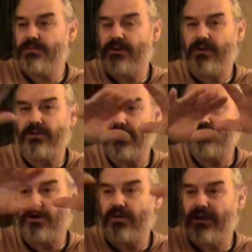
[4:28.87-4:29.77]
I mean, it's
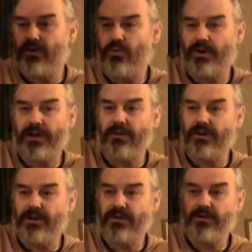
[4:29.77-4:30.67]
all that whole
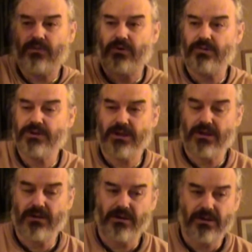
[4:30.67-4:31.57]
area. They do throat singing.
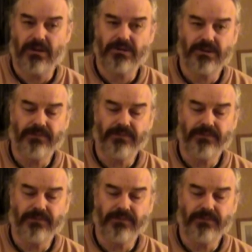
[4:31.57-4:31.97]
It's,